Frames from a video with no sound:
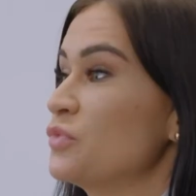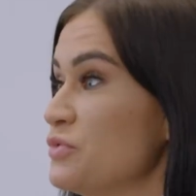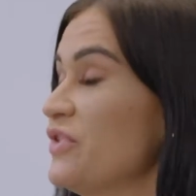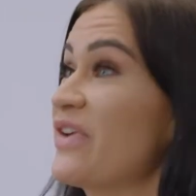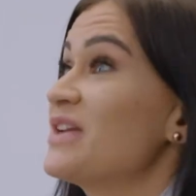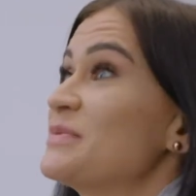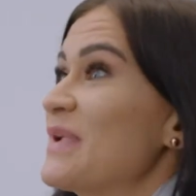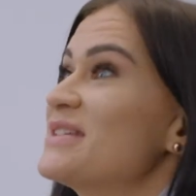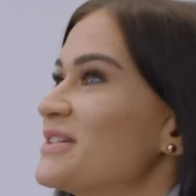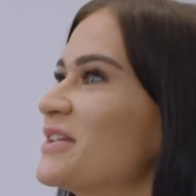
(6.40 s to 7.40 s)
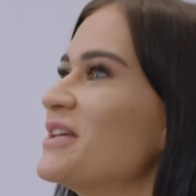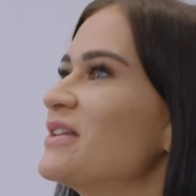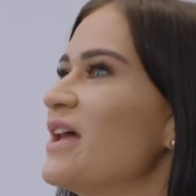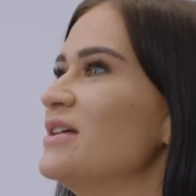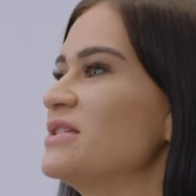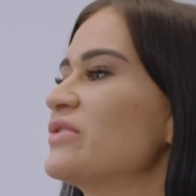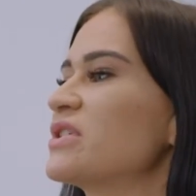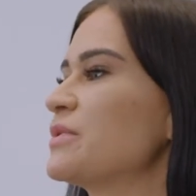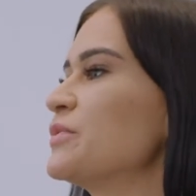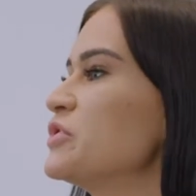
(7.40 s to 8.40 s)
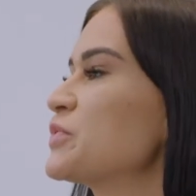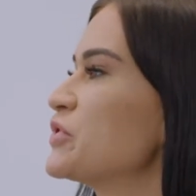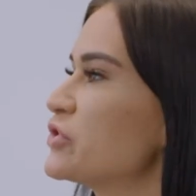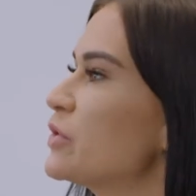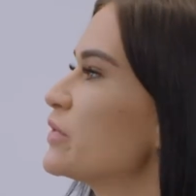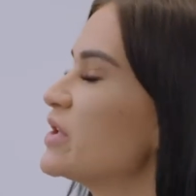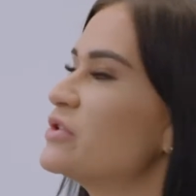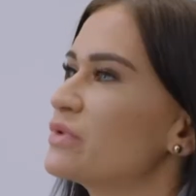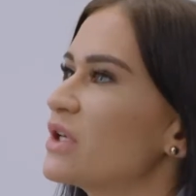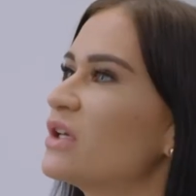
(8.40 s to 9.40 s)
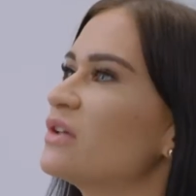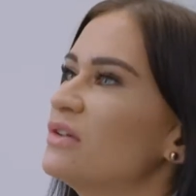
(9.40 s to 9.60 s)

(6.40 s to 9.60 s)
your face, basically, in the hands of someone who's supposed to know what they're doing.